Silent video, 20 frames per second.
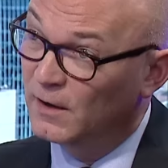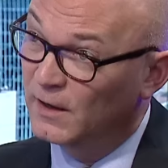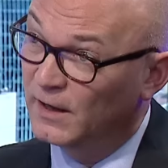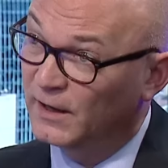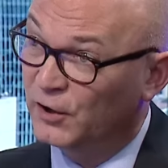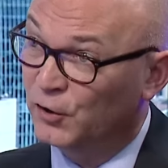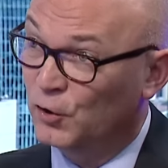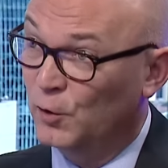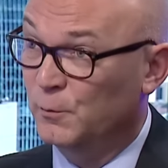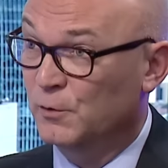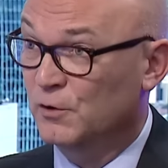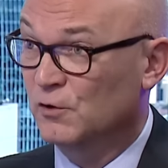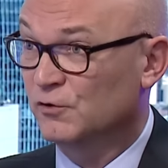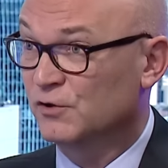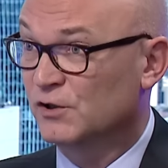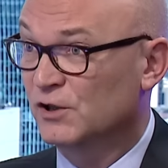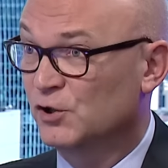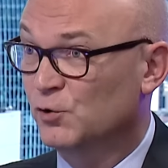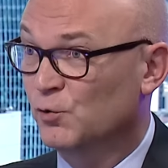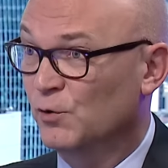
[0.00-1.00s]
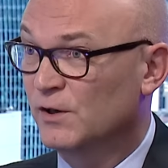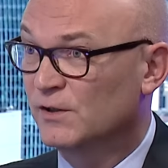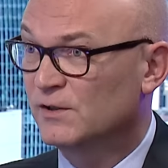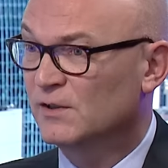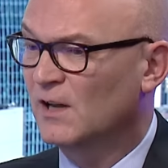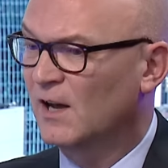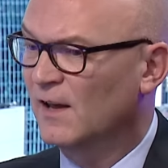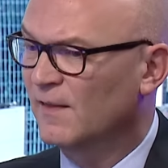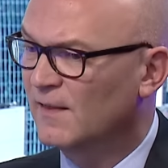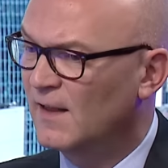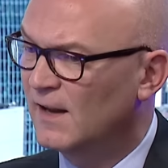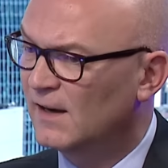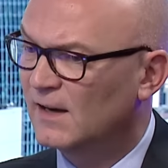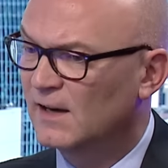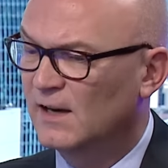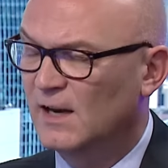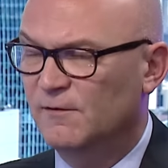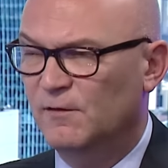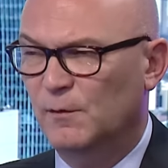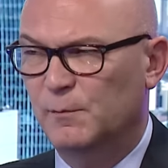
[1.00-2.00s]
economical situation, and that
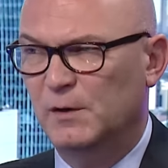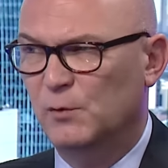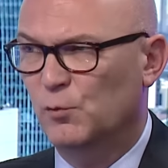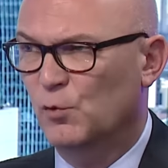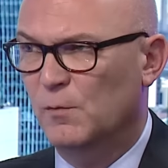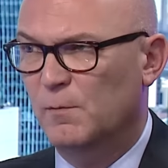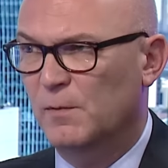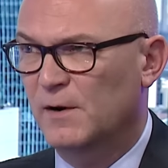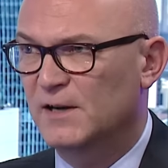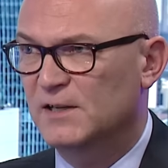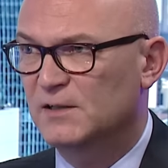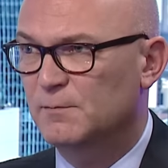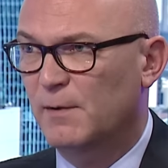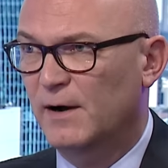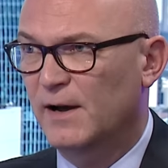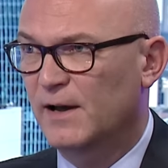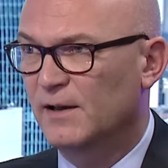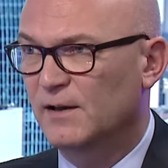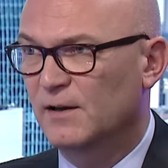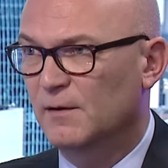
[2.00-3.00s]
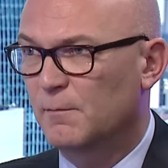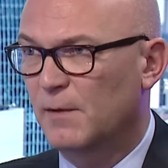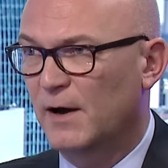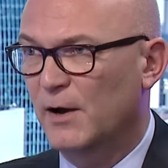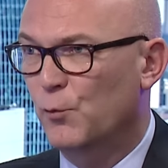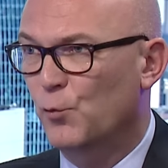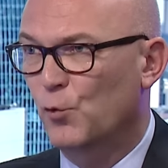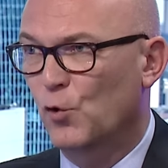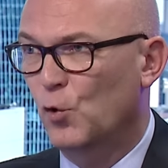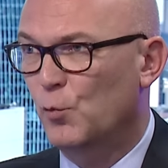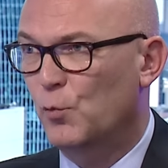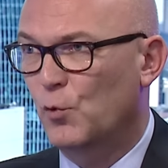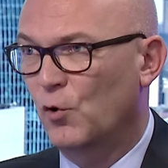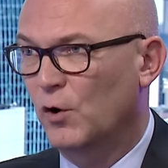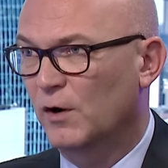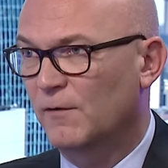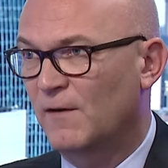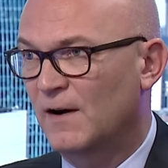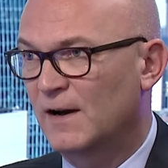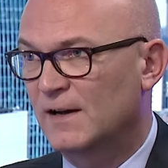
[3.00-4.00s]
can never be replaced by robo
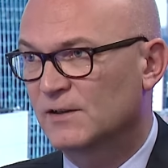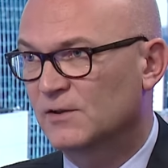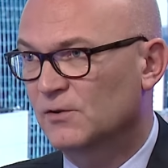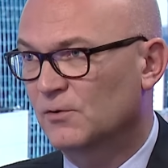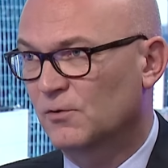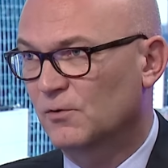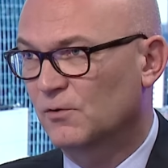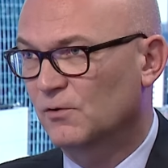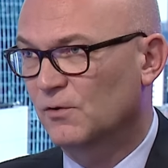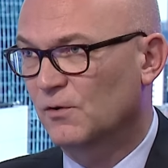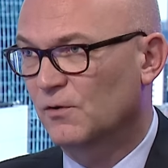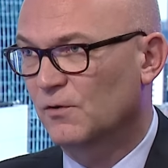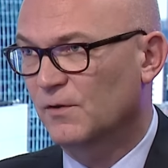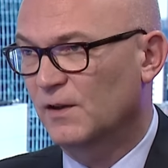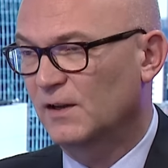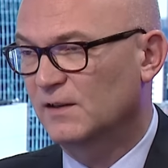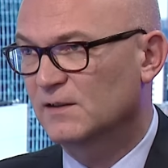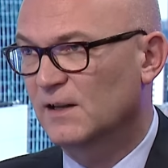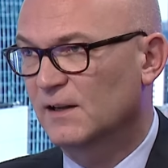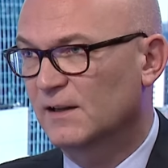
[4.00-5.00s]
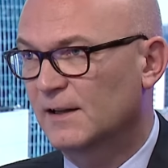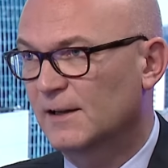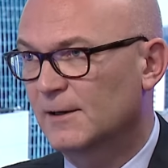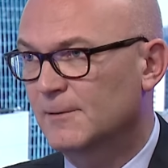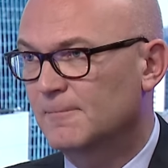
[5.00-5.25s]
advice or things like that.